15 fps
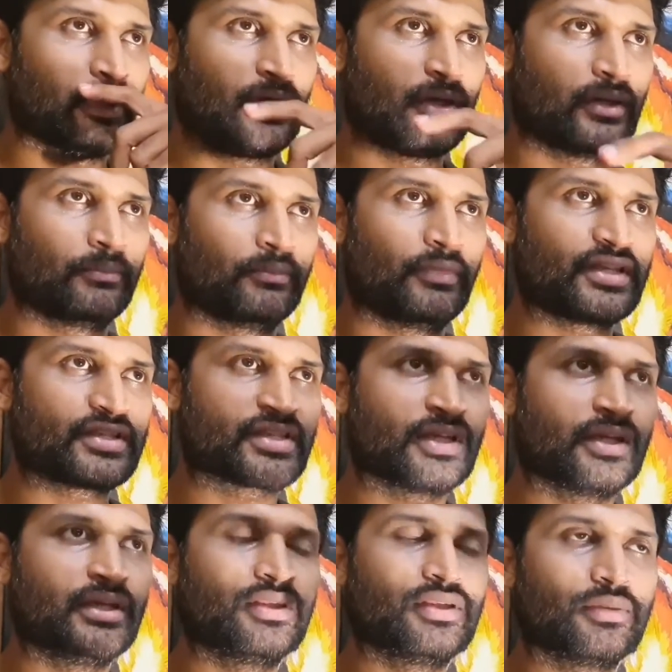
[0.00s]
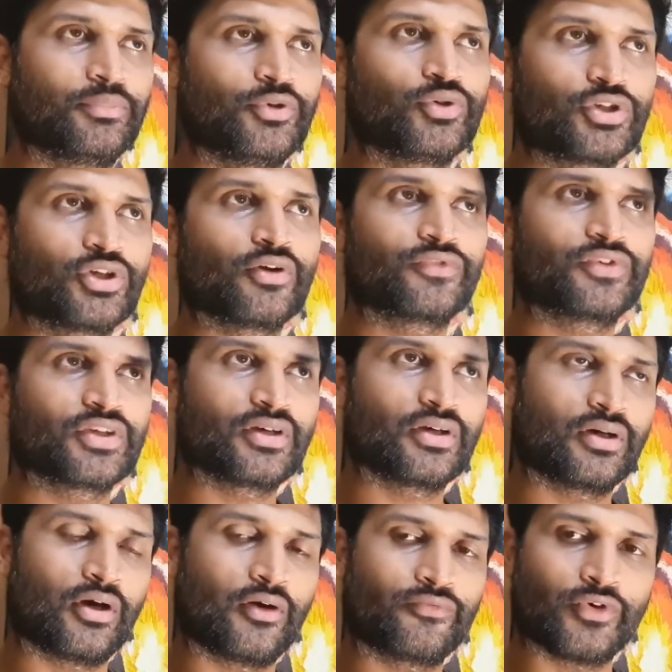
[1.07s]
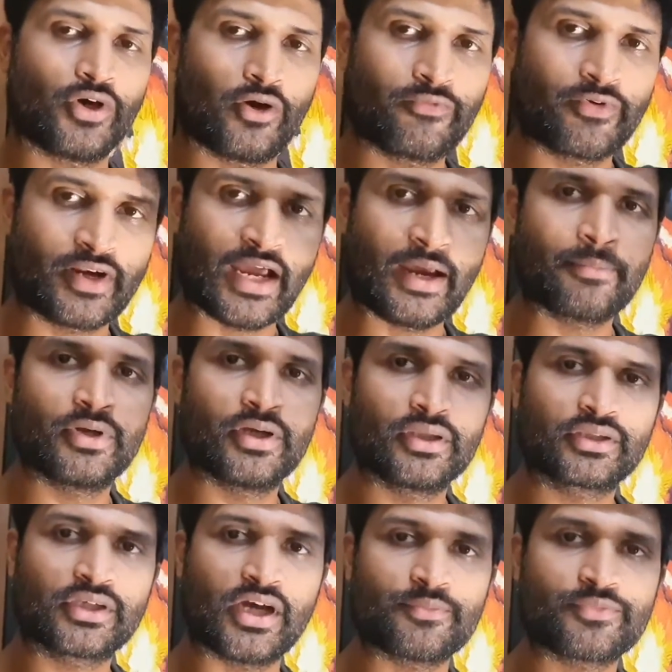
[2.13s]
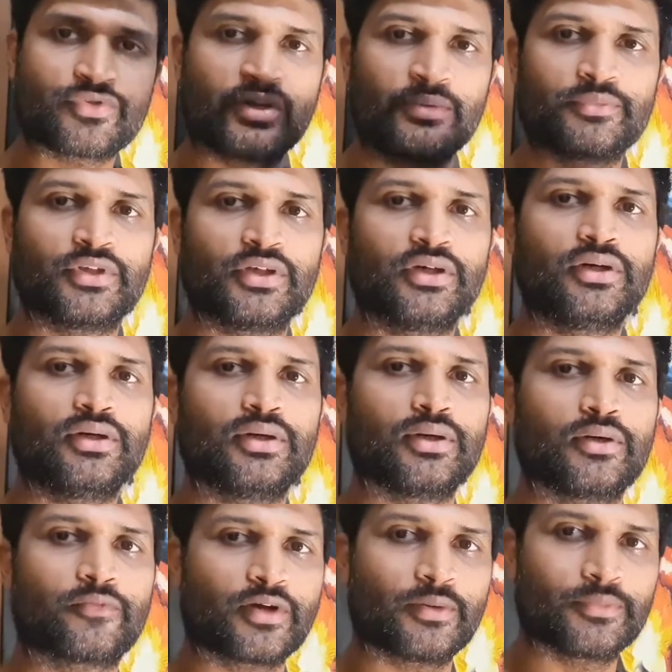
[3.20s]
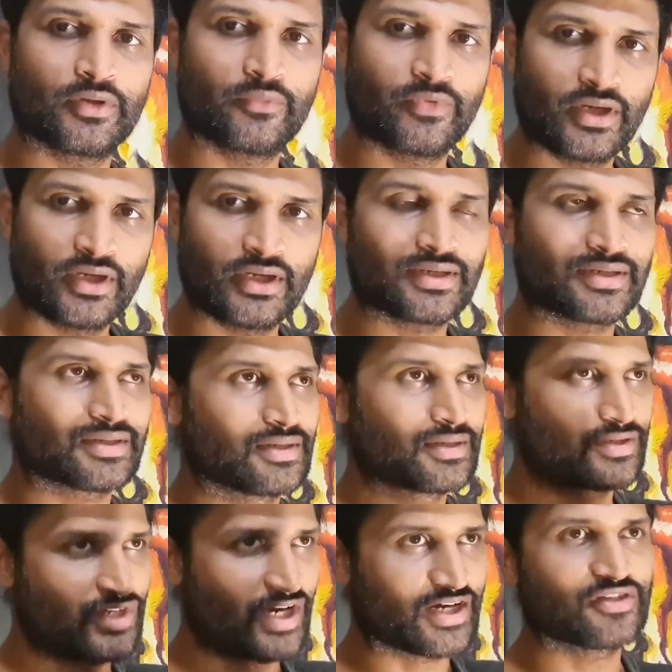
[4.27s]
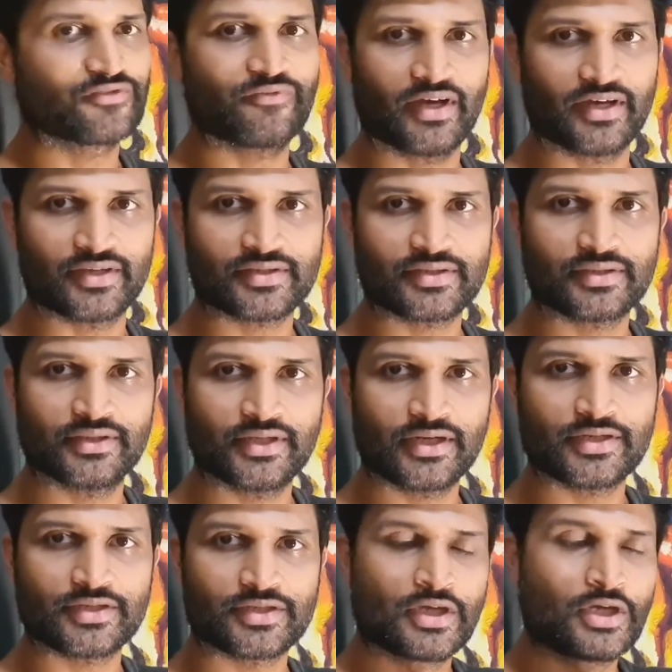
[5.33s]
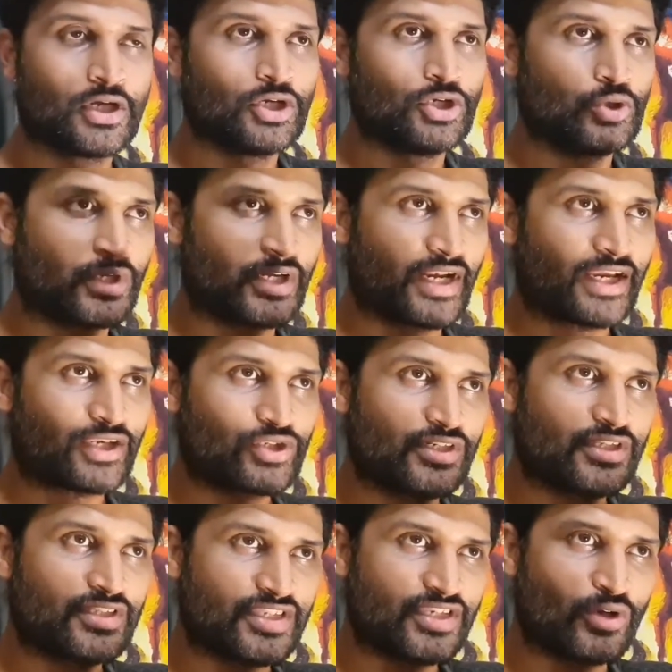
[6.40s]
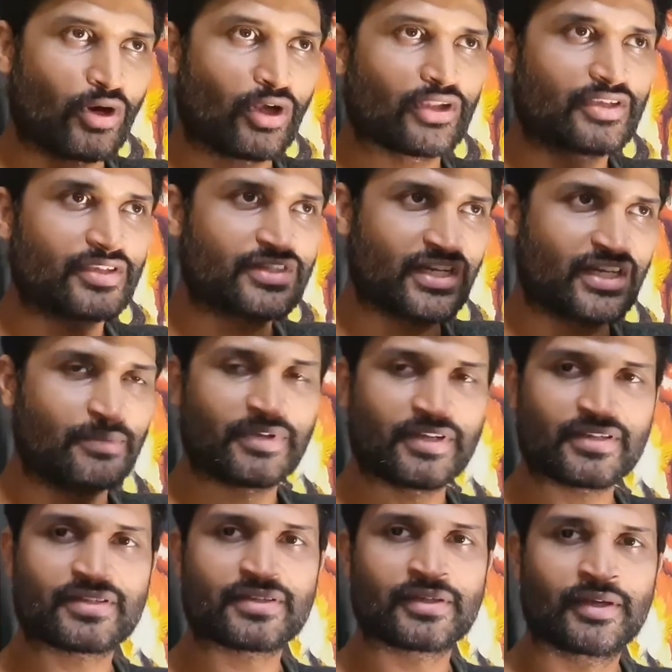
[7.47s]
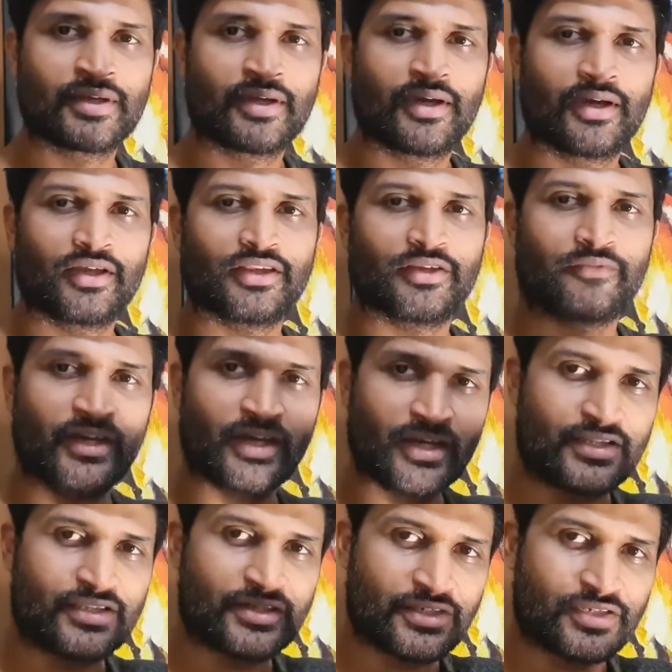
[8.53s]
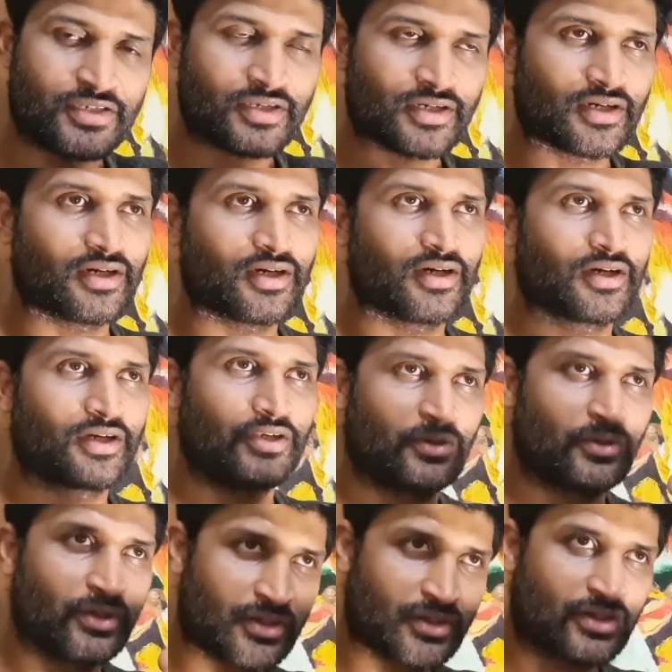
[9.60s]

basically the beauty of a rammed earth comes from the way it stratifies. That is, you can actually see all the sediments, the way it's it